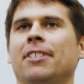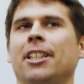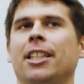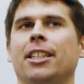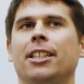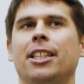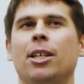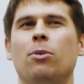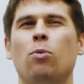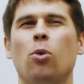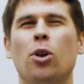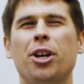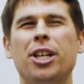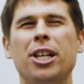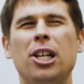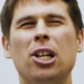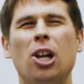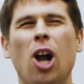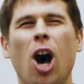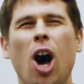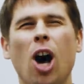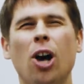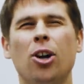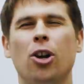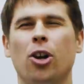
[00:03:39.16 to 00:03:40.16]
You see, what you
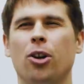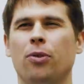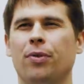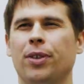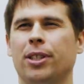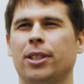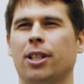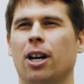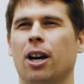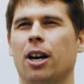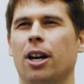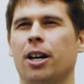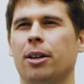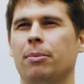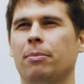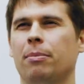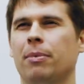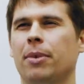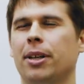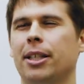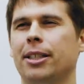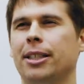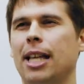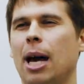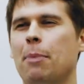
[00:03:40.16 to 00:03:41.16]
learn over time
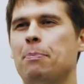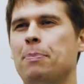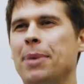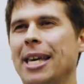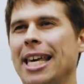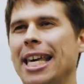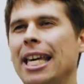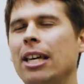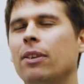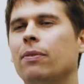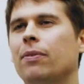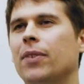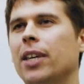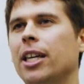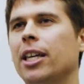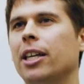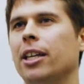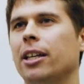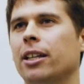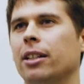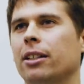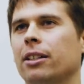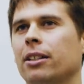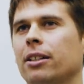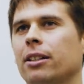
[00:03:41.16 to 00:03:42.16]
is that being
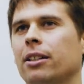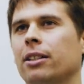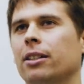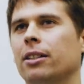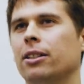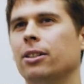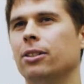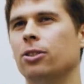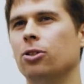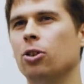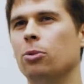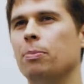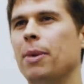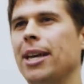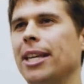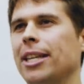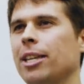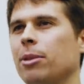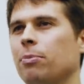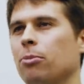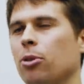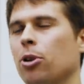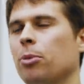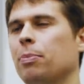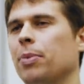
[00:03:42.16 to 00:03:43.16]
vegan does not
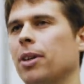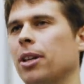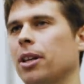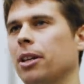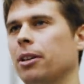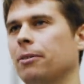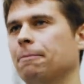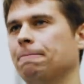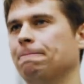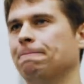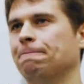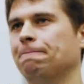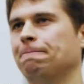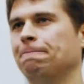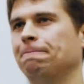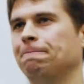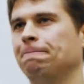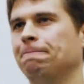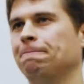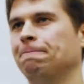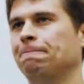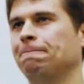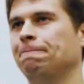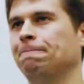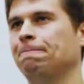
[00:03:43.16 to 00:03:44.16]
make you popular.
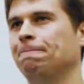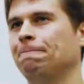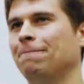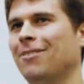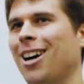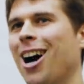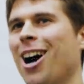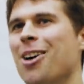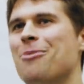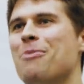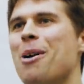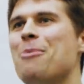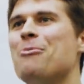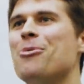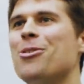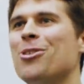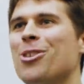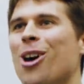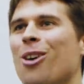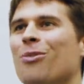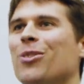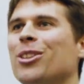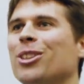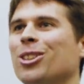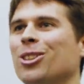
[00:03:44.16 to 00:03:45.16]
I remember
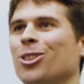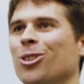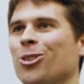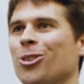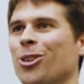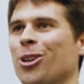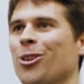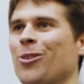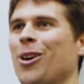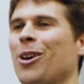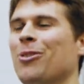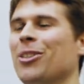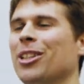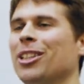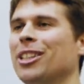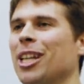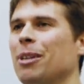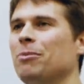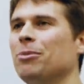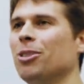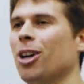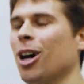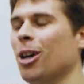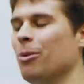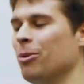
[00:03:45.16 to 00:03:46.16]
another story around the
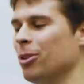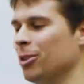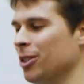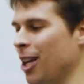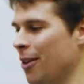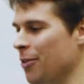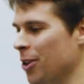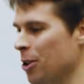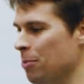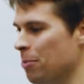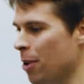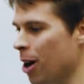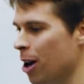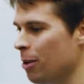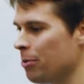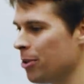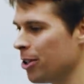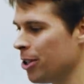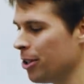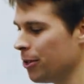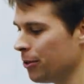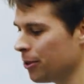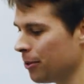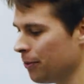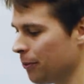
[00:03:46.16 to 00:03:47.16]
same time when I was having a
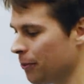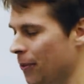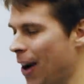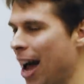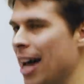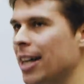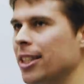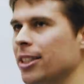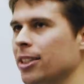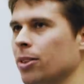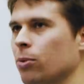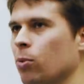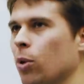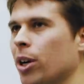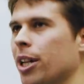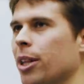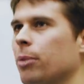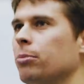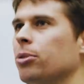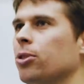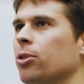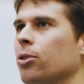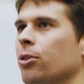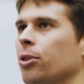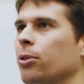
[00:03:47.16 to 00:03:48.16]
barbecue with some friends, and one of
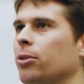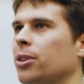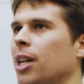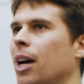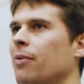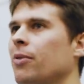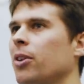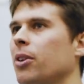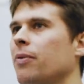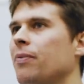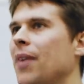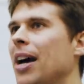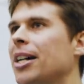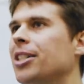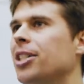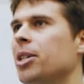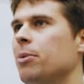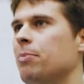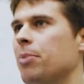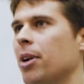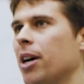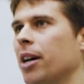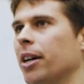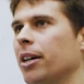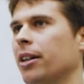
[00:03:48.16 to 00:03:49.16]
them saw that I was having a
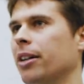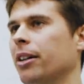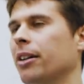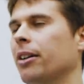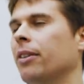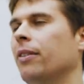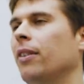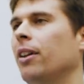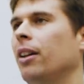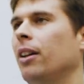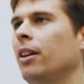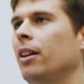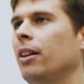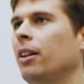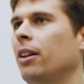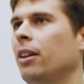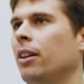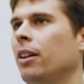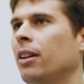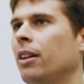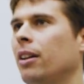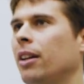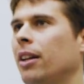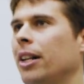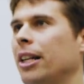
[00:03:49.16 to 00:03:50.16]
veggie burger.
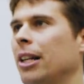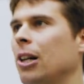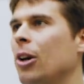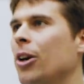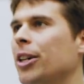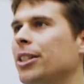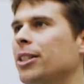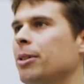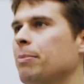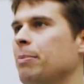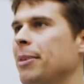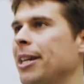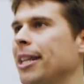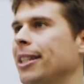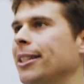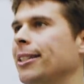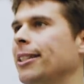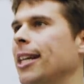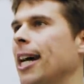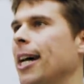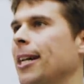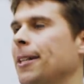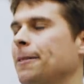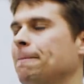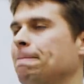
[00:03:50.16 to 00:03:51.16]
And he looked at me and
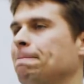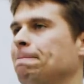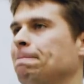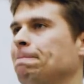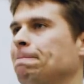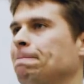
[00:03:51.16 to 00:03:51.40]
said,